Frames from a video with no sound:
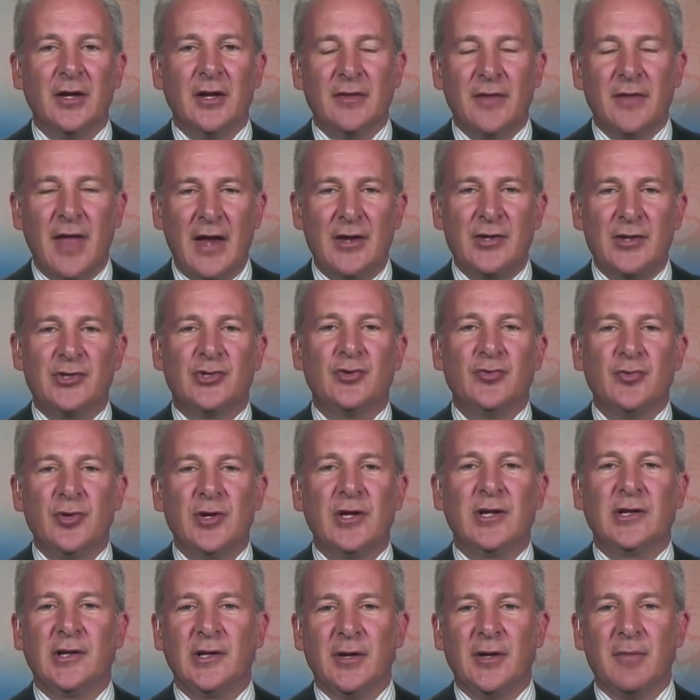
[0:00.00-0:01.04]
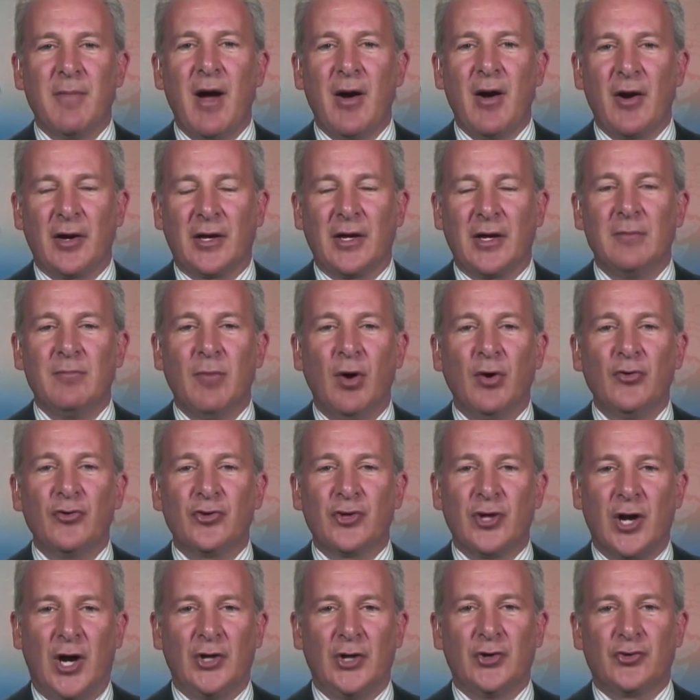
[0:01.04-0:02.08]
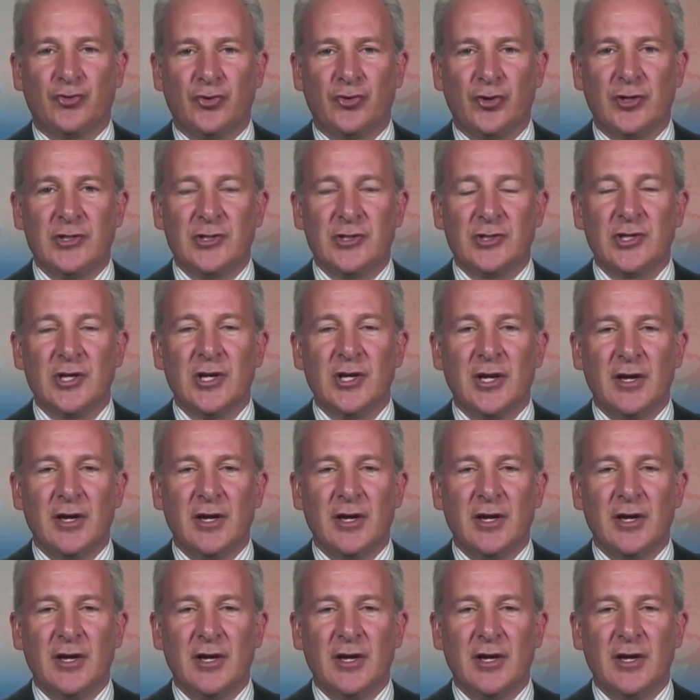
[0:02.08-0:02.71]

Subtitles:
That is uniquely American. Most countries,